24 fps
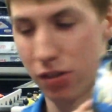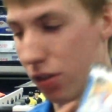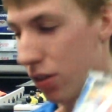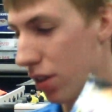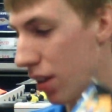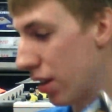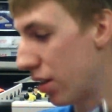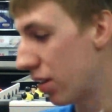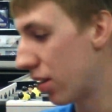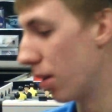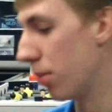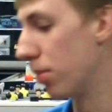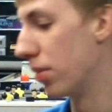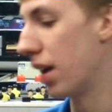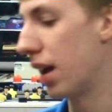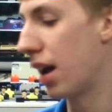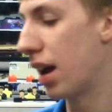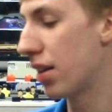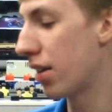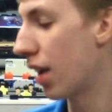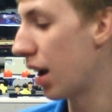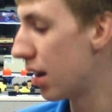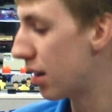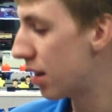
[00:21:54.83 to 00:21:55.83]
through this someday,
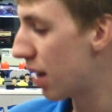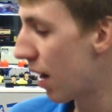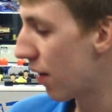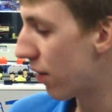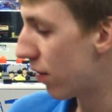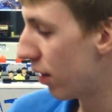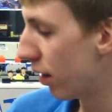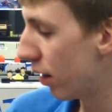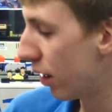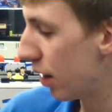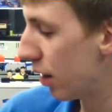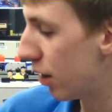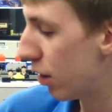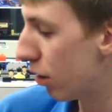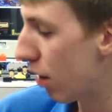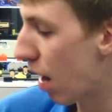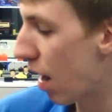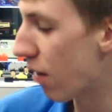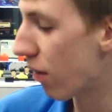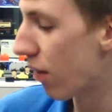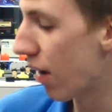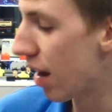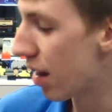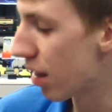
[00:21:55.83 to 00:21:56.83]
as I definitely do
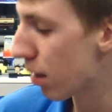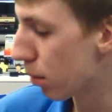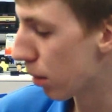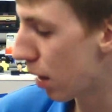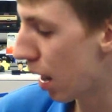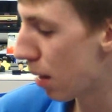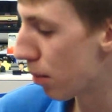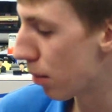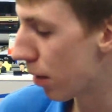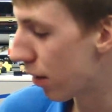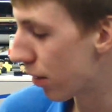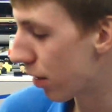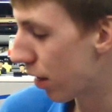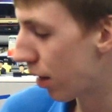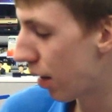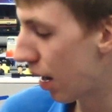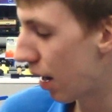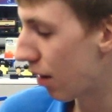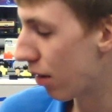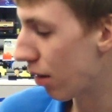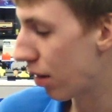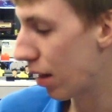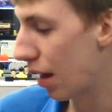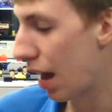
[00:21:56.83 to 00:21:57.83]
a random game of the
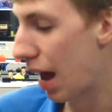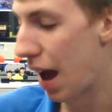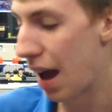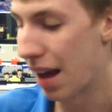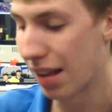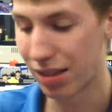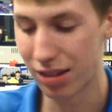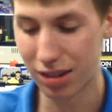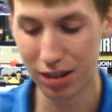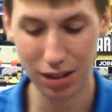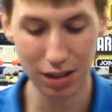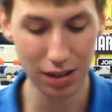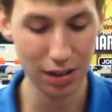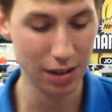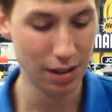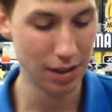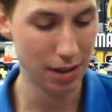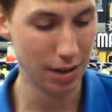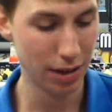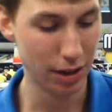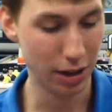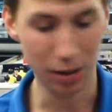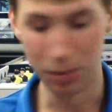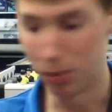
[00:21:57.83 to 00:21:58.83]
day of that.
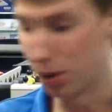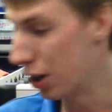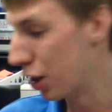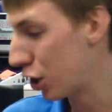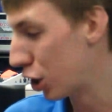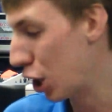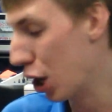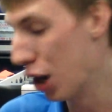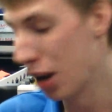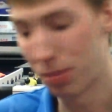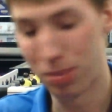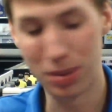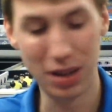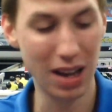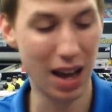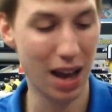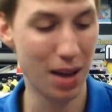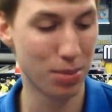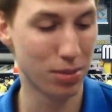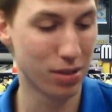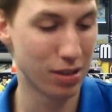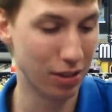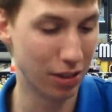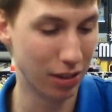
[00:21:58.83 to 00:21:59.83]
It should be
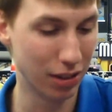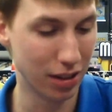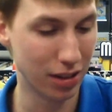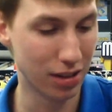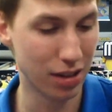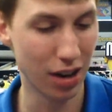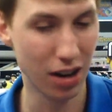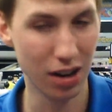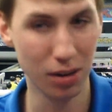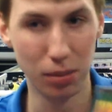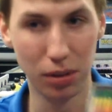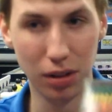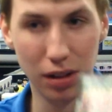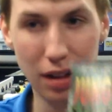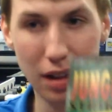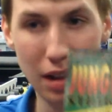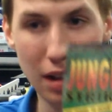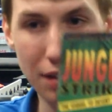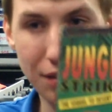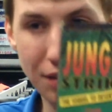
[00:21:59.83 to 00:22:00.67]
absolutely terrible.